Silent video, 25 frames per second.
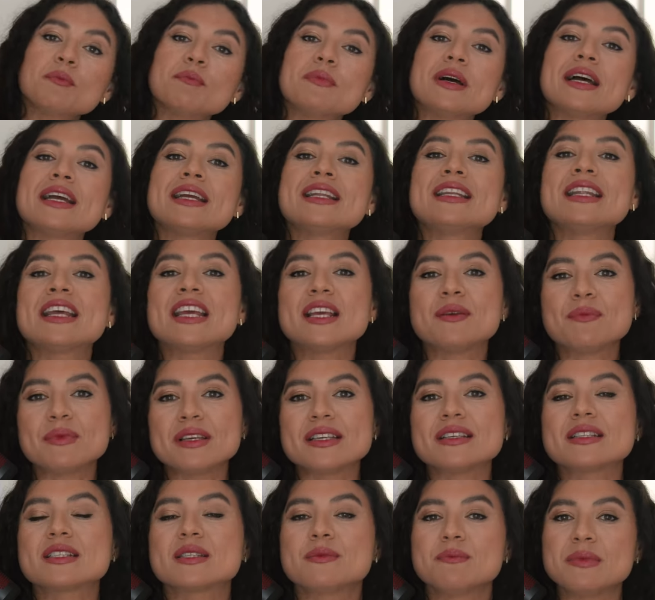my name
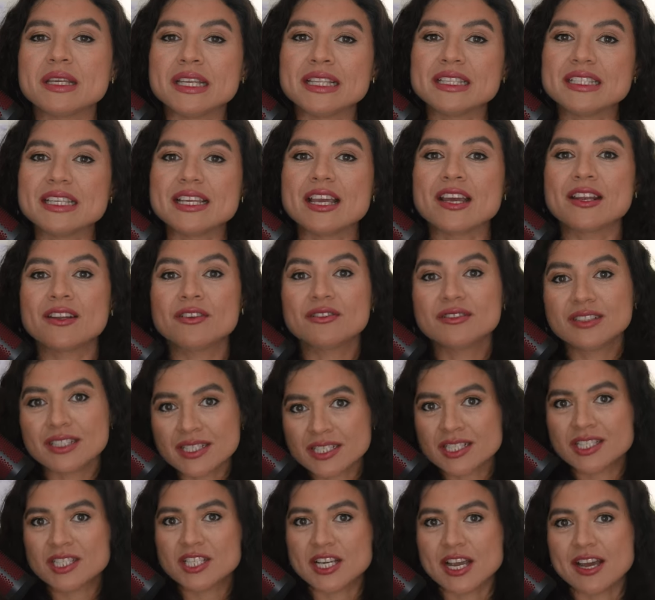is Mindy, and on
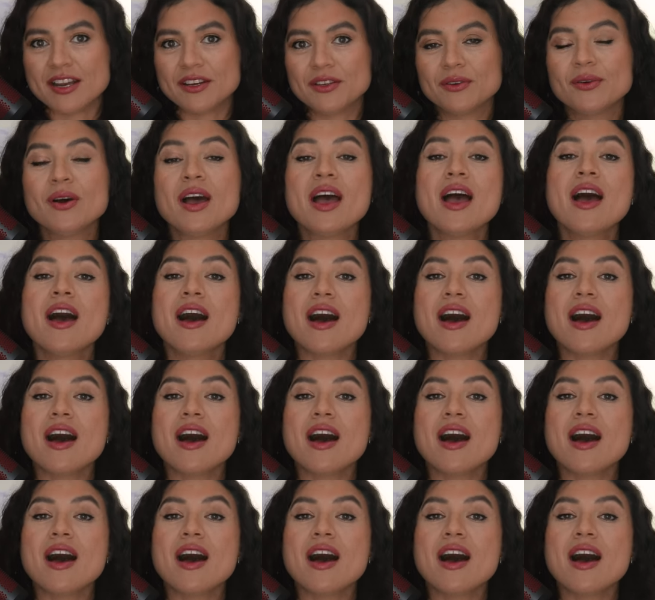this channel